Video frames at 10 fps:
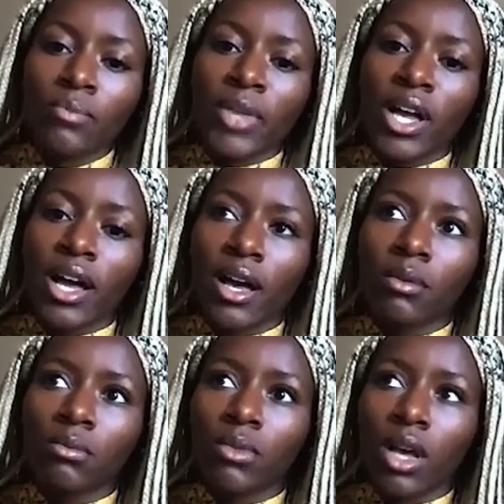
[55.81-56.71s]

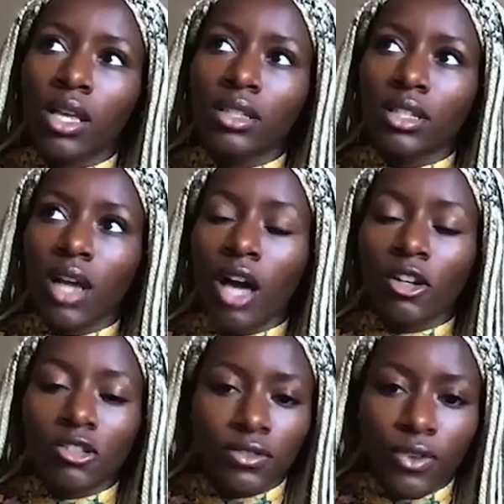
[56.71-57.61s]
and did
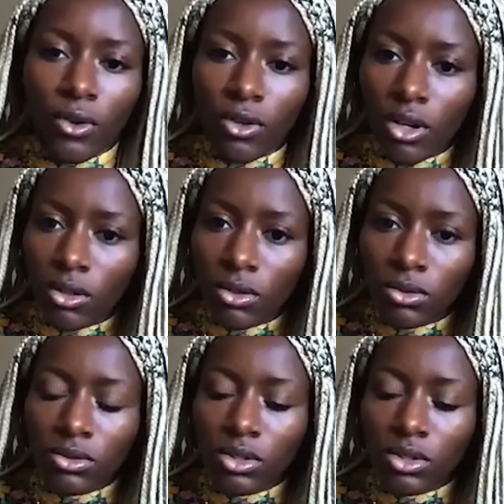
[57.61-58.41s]
honors photo